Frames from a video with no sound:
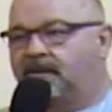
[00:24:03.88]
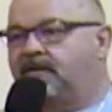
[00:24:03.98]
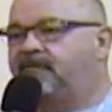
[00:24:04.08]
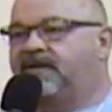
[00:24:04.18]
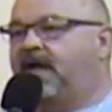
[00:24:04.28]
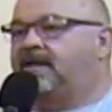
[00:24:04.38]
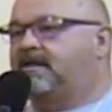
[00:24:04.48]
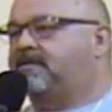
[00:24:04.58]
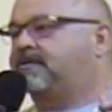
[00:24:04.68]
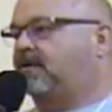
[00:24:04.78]
You've got
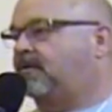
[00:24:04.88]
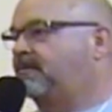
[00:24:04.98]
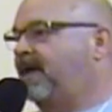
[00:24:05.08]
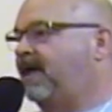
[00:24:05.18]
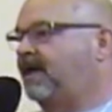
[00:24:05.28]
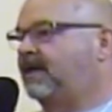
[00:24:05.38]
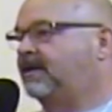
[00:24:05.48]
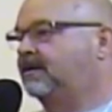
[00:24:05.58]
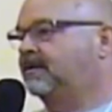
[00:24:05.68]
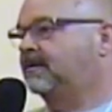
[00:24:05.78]
it so made